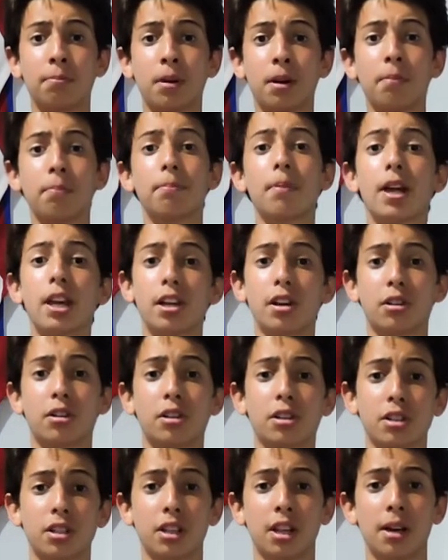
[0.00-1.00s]
but many
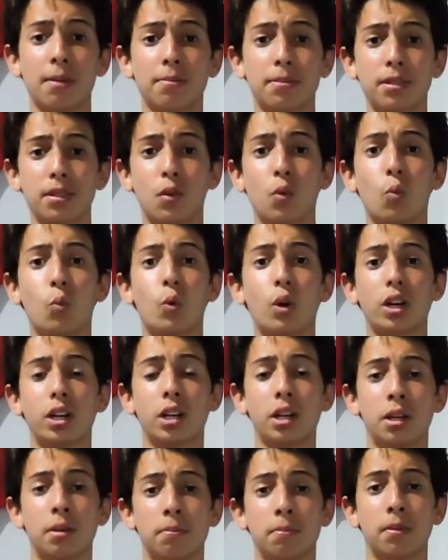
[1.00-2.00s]
other clubs want
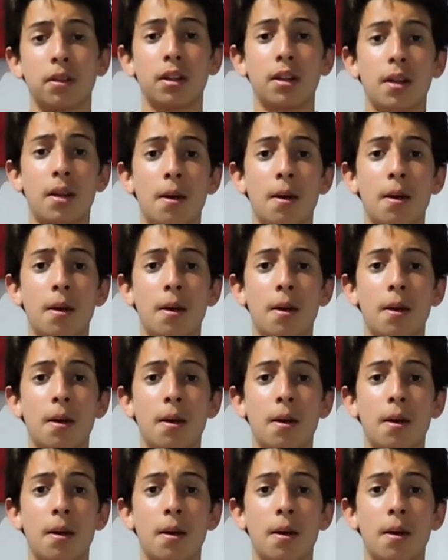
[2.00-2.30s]
him.